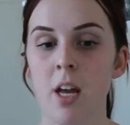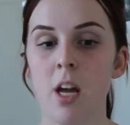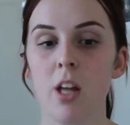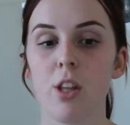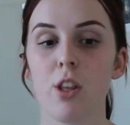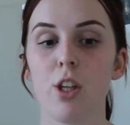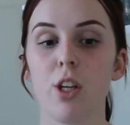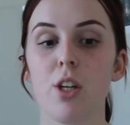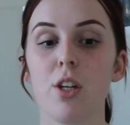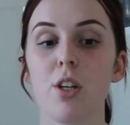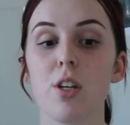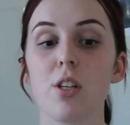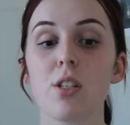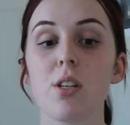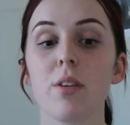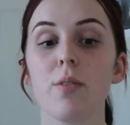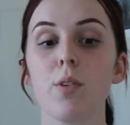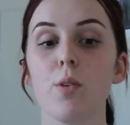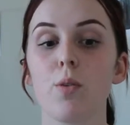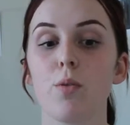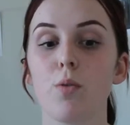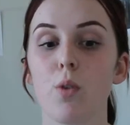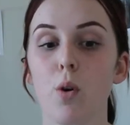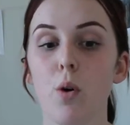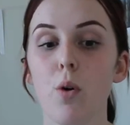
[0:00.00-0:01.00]
The use of the
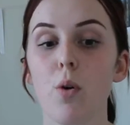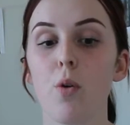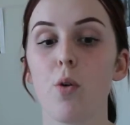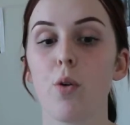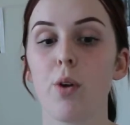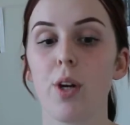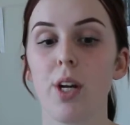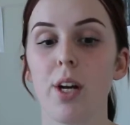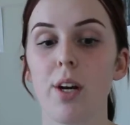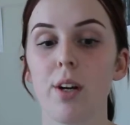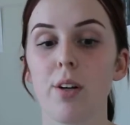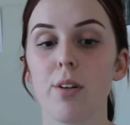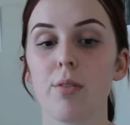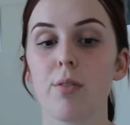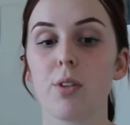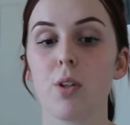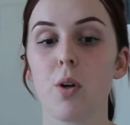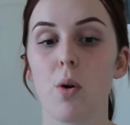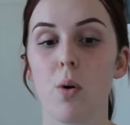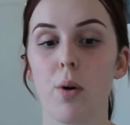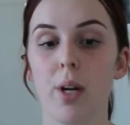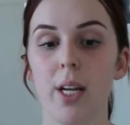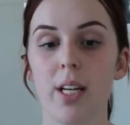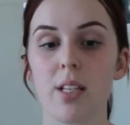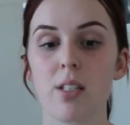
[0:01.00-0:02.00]
raw audio
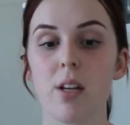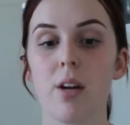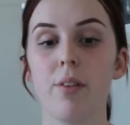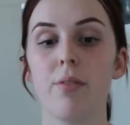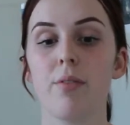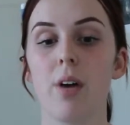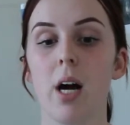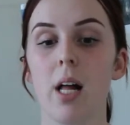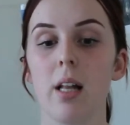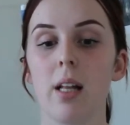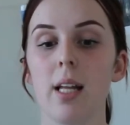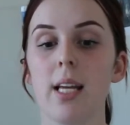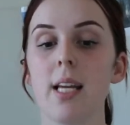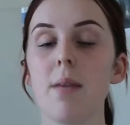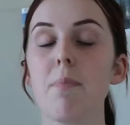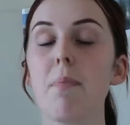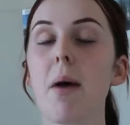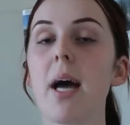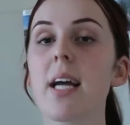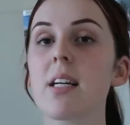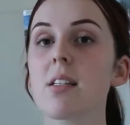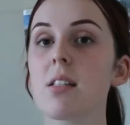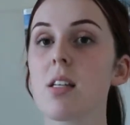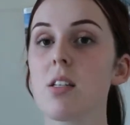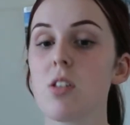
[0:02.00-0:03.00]
recordings of Hull
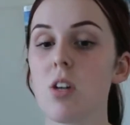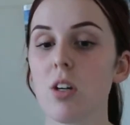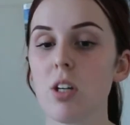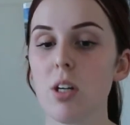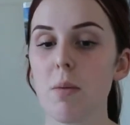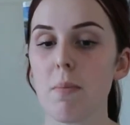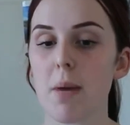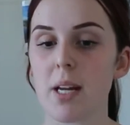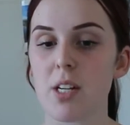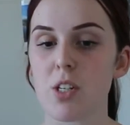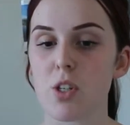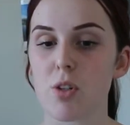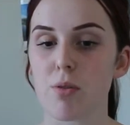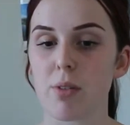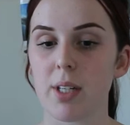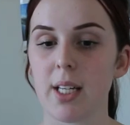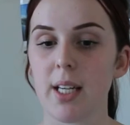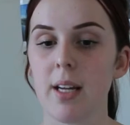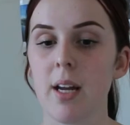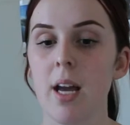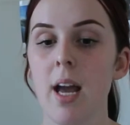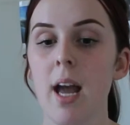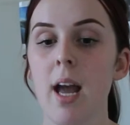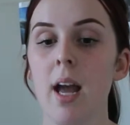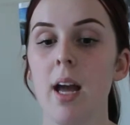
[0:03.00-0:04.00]
impacts the documentary
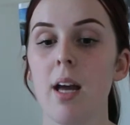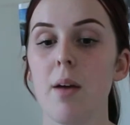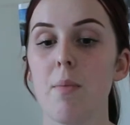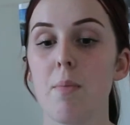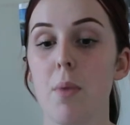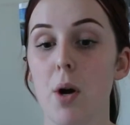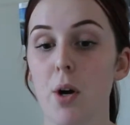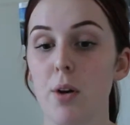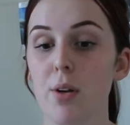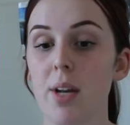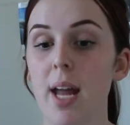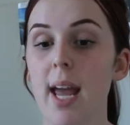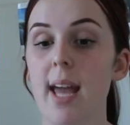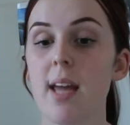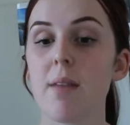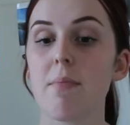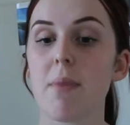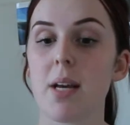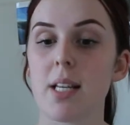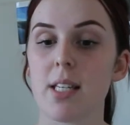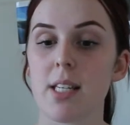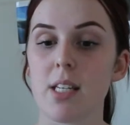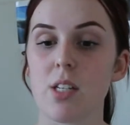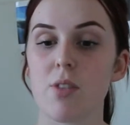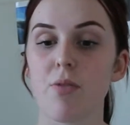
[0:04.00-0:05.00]
mode and
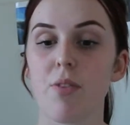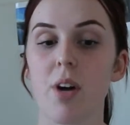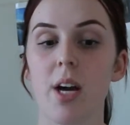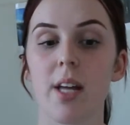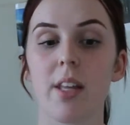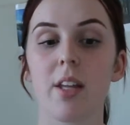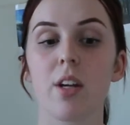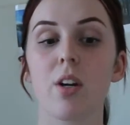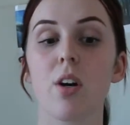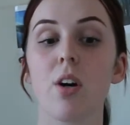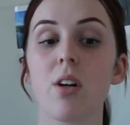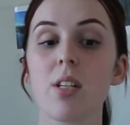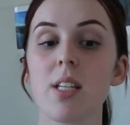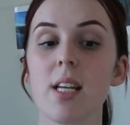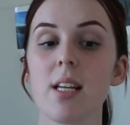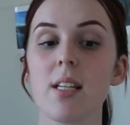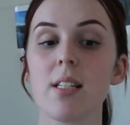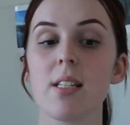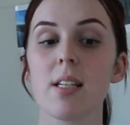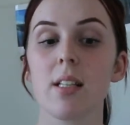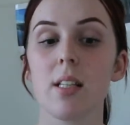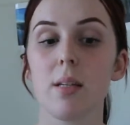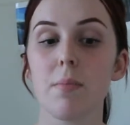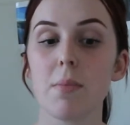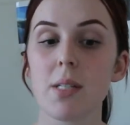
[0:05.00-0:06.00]
message via the
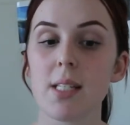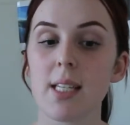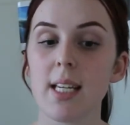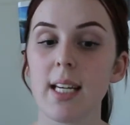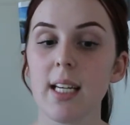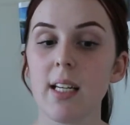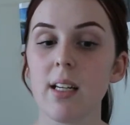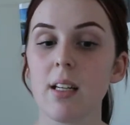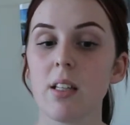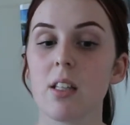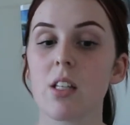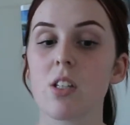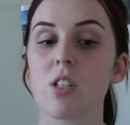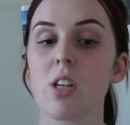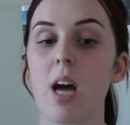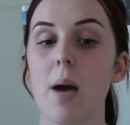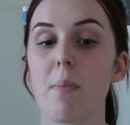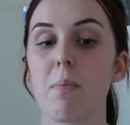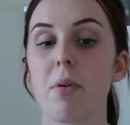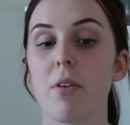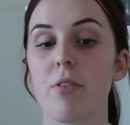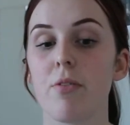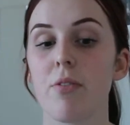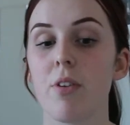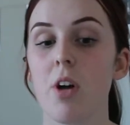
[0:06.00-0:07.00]
content, limiting the type
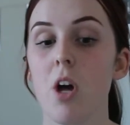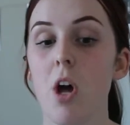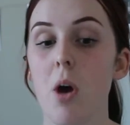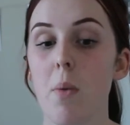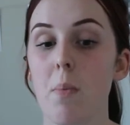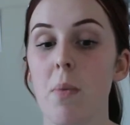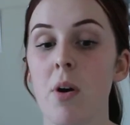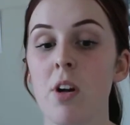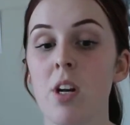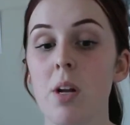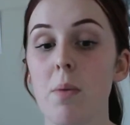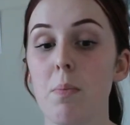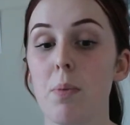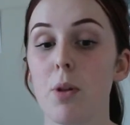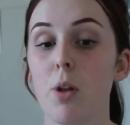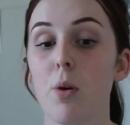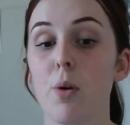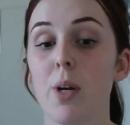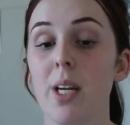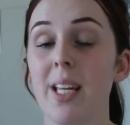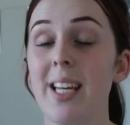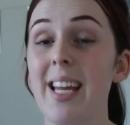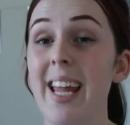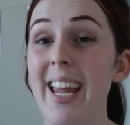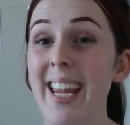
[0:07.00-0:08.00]
of mode
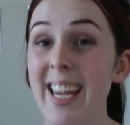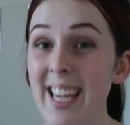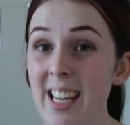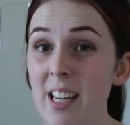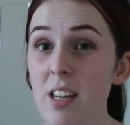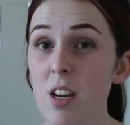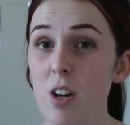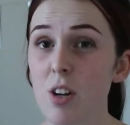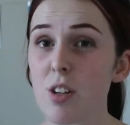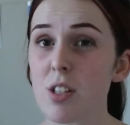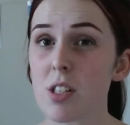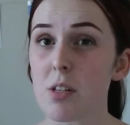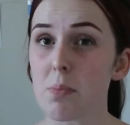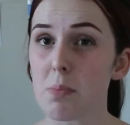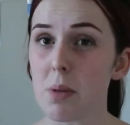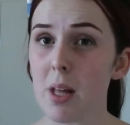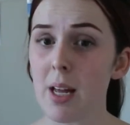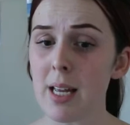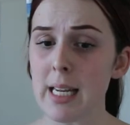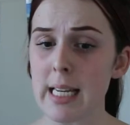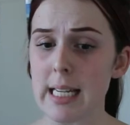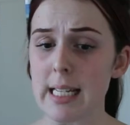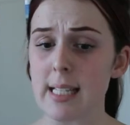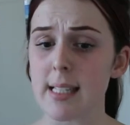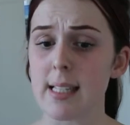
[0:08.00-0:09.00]
employed in Notes on
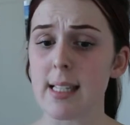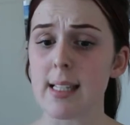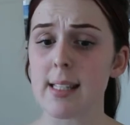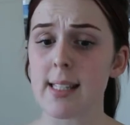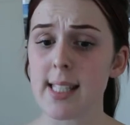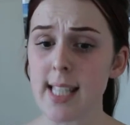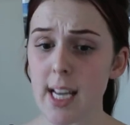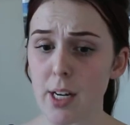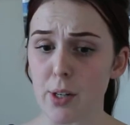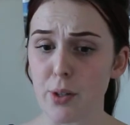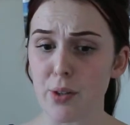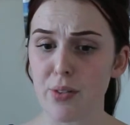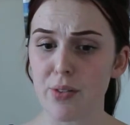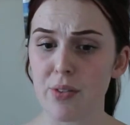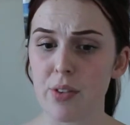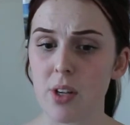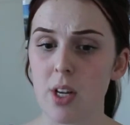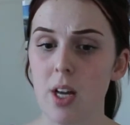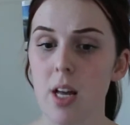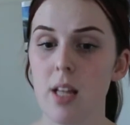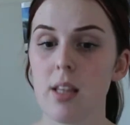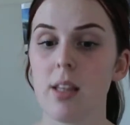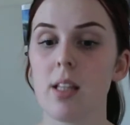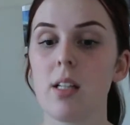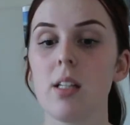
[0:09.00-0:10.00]
Blindness itself.
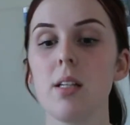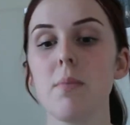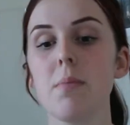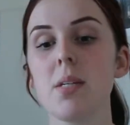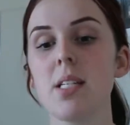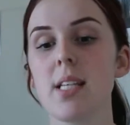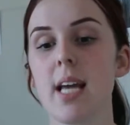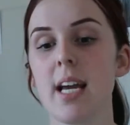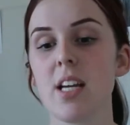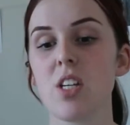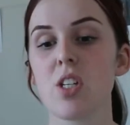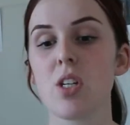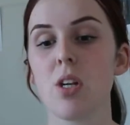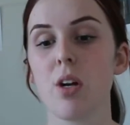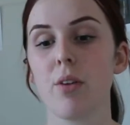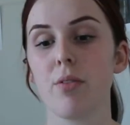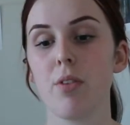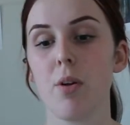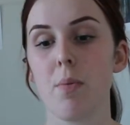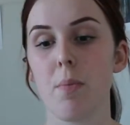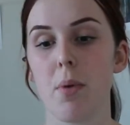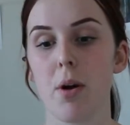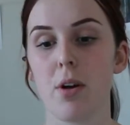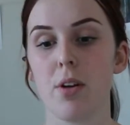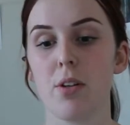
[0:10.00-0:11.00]
The limitation of the
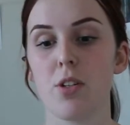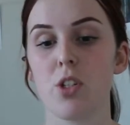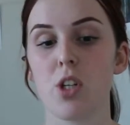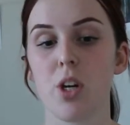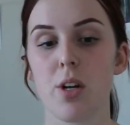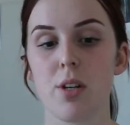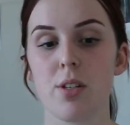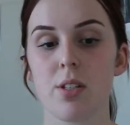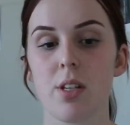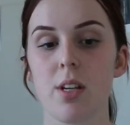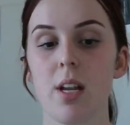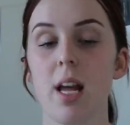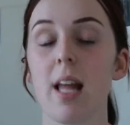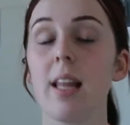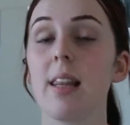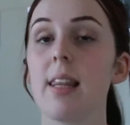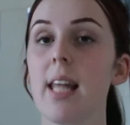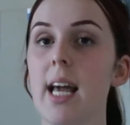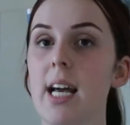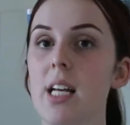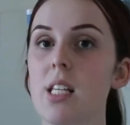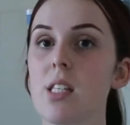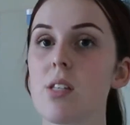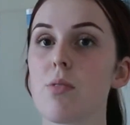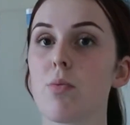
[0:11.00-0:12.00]
mode chosen
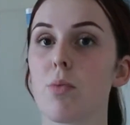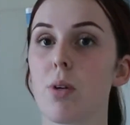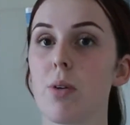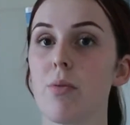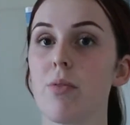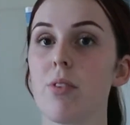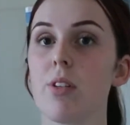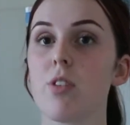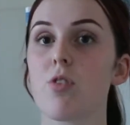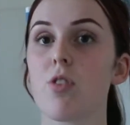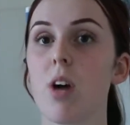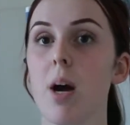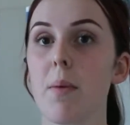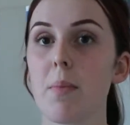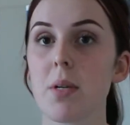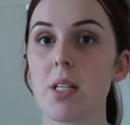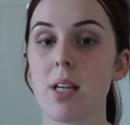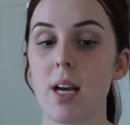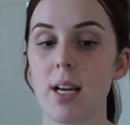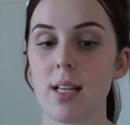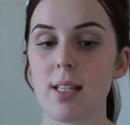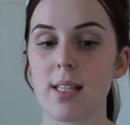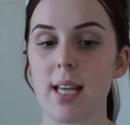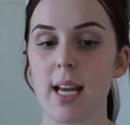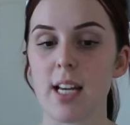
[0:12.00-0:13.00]
allows room for
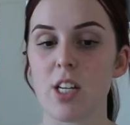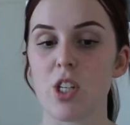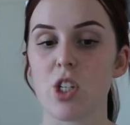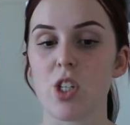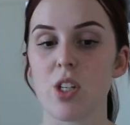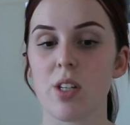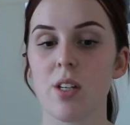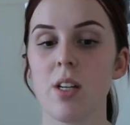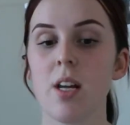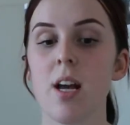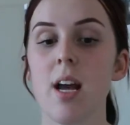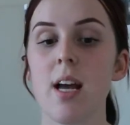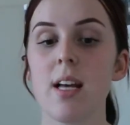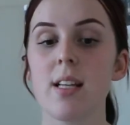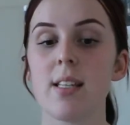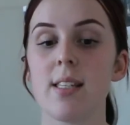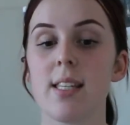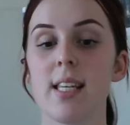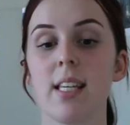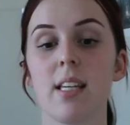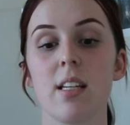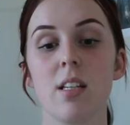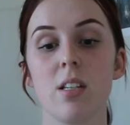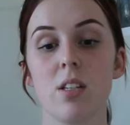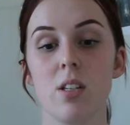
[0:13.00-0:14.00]
dramatisation
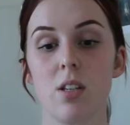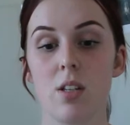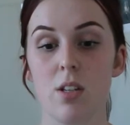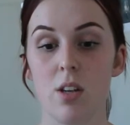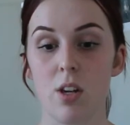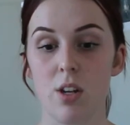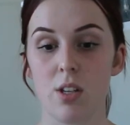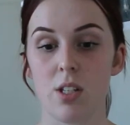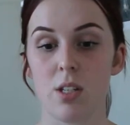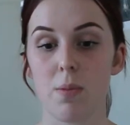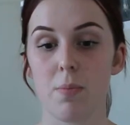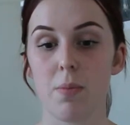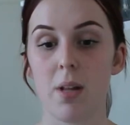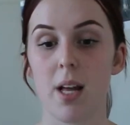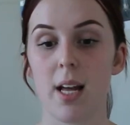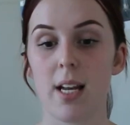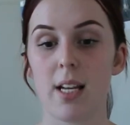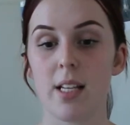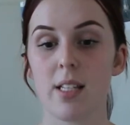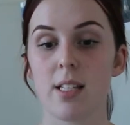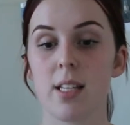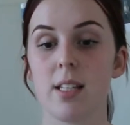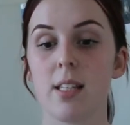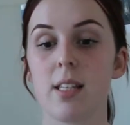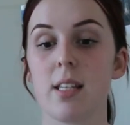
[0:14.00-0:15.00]
seen in Notes on
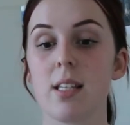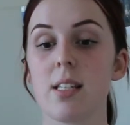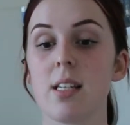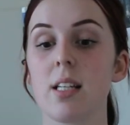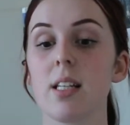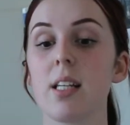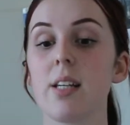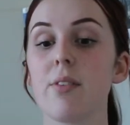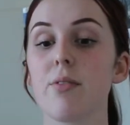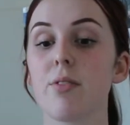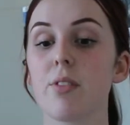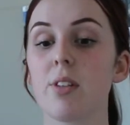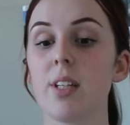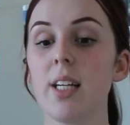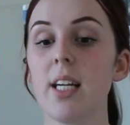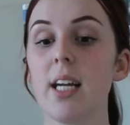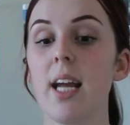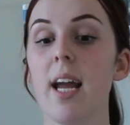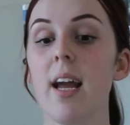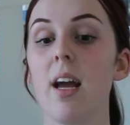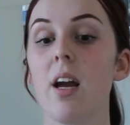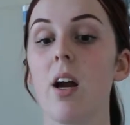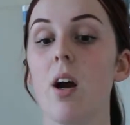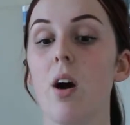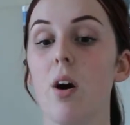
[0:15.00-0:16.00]
Blindness. The delivery
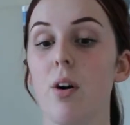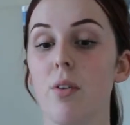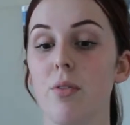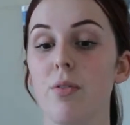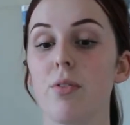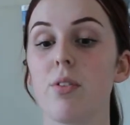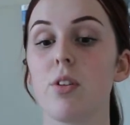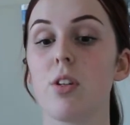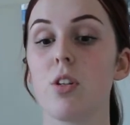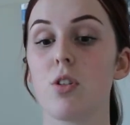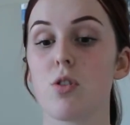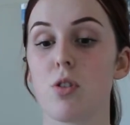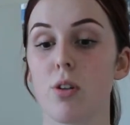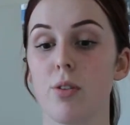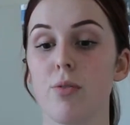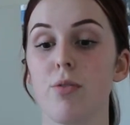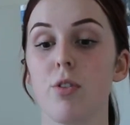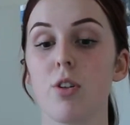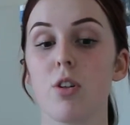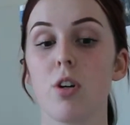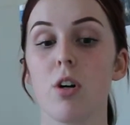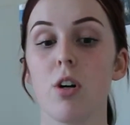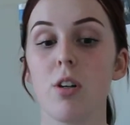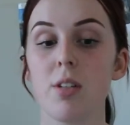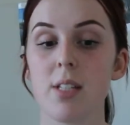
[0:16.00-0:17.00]
of the truthful
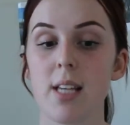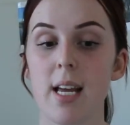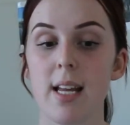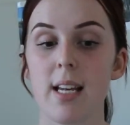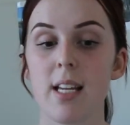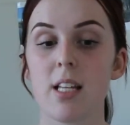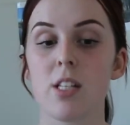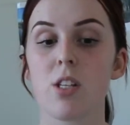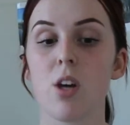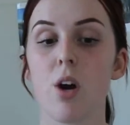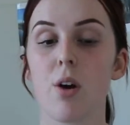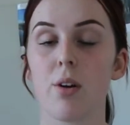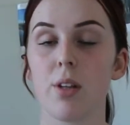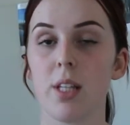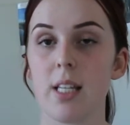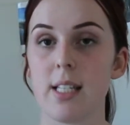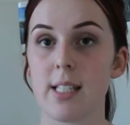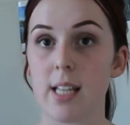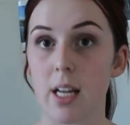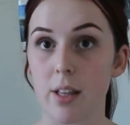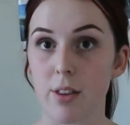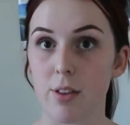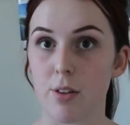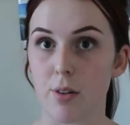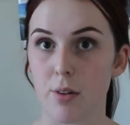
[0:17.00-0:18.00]
content is only
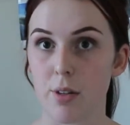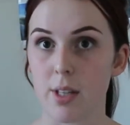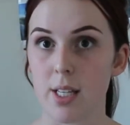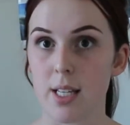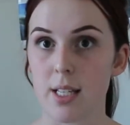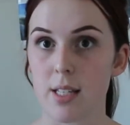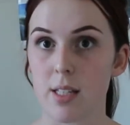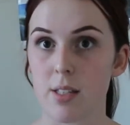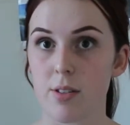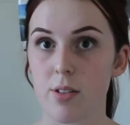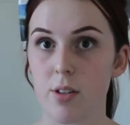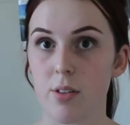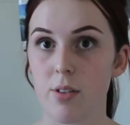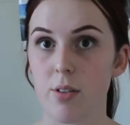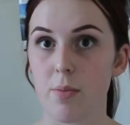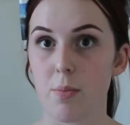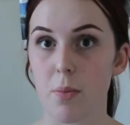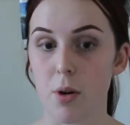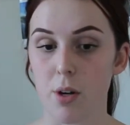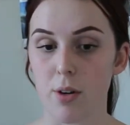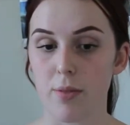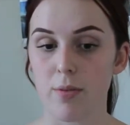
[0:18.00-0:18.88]
done through this mode